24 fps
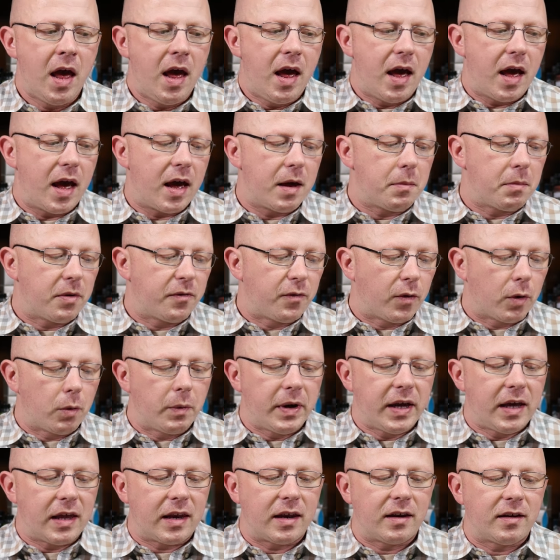And before we
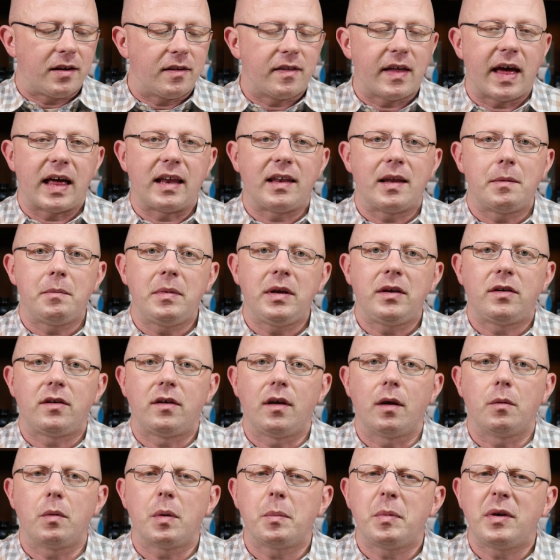get into that, let me
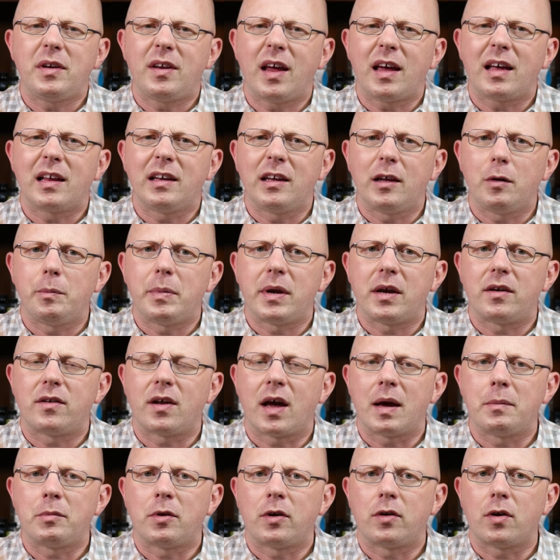let me take a little bit of
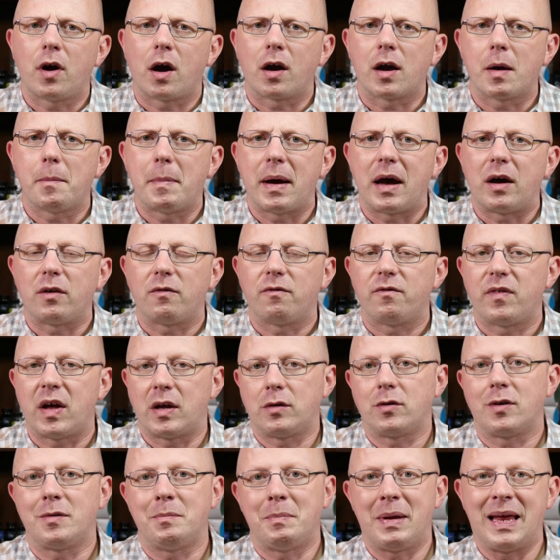time to talk about
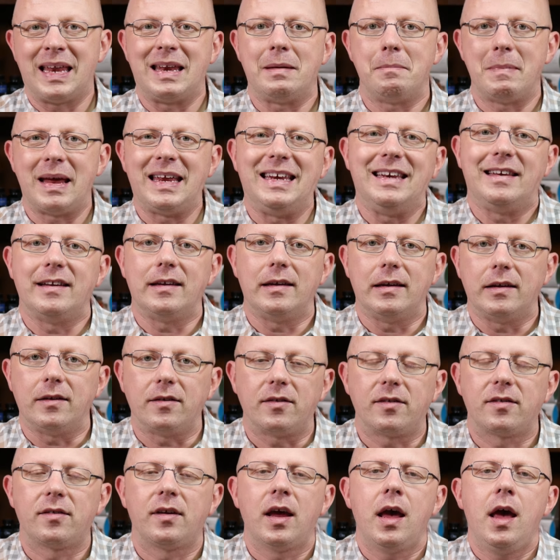fountain pen
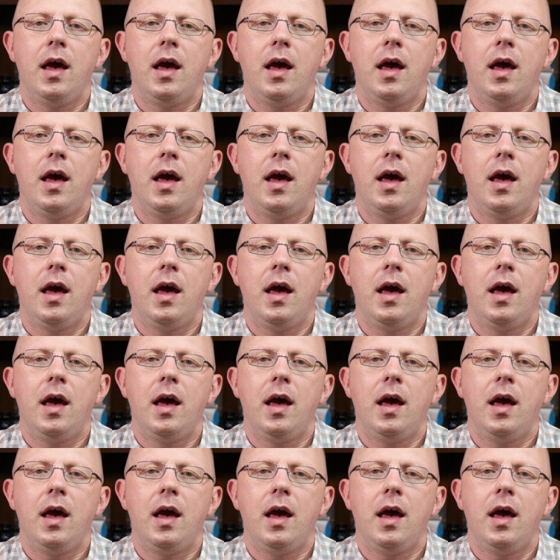maintenance.